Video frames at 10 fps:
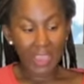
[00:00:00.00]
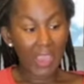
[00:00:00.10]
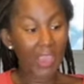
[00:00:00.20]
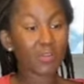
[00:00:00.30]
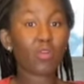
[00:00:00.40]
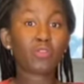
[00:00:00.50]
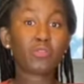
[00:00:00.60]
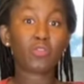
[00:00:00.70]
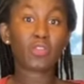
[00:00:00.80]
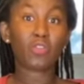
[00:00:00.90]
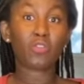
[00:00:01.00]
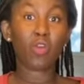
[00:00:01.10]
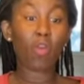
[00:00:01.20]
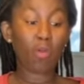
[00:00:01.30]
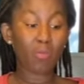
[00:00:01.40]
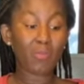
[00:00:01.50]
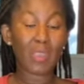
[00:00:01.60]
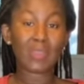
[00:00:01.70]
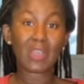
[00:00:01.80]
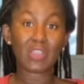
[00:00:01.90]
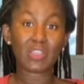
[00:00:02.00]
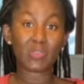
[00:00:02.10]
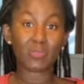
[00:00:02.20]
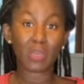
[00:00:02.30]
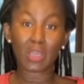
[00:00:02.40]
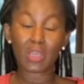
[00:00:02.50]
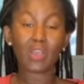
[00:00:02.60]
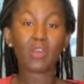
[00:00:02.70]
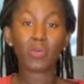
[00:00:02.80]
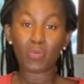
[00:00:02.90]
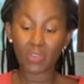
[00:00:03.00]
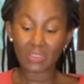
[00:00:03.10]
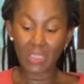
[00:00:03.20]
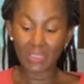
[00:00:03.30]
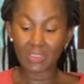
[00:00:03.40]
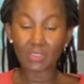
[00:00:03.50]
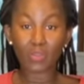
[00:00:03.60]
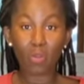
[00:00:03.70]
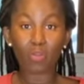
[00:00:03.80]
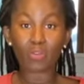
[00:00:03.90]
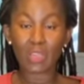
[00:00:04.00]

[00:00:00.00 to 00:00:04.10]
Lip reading: And you also need your homemade cashew milk, which tastes so good and